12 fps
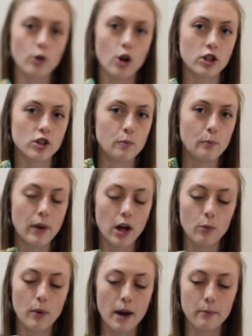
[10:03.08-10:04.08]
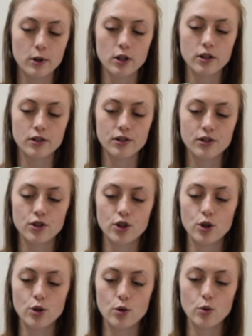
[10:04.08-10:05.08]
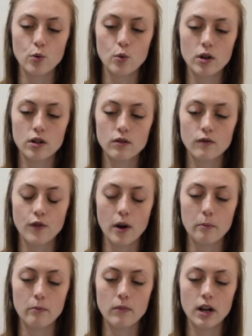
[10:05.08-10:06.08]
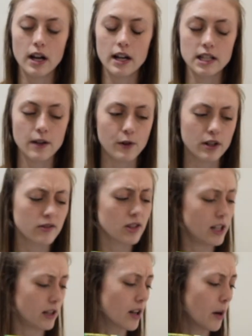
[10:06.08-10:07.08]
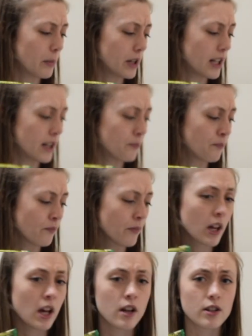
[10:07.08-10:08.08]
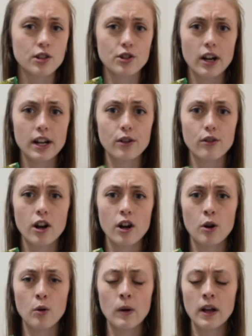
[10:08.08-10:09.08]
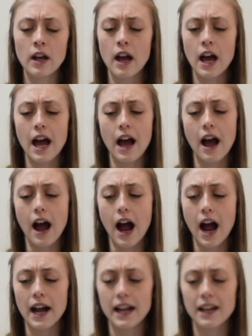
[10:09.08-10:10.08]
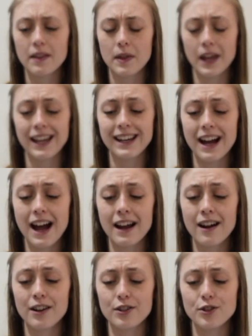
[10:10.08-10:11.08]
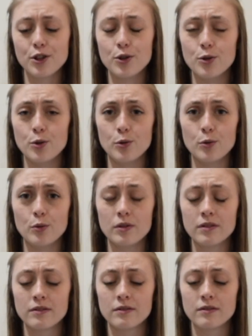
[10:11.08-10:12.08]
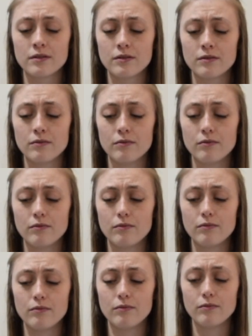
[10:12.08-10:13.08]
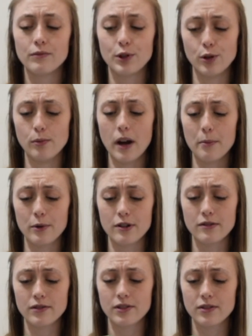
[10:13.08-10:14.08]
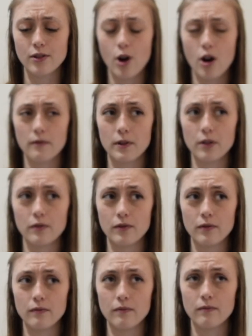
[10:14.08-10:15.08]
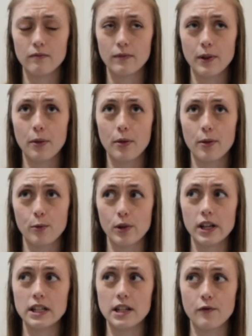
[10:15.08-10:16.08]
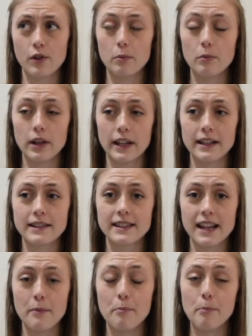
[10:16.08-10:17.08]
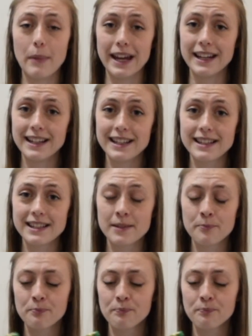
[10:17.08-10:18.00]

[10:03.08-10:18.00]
large bell peppers too from a different seed company to try to grow. I think I got two peppers off of the 3 different plants that made it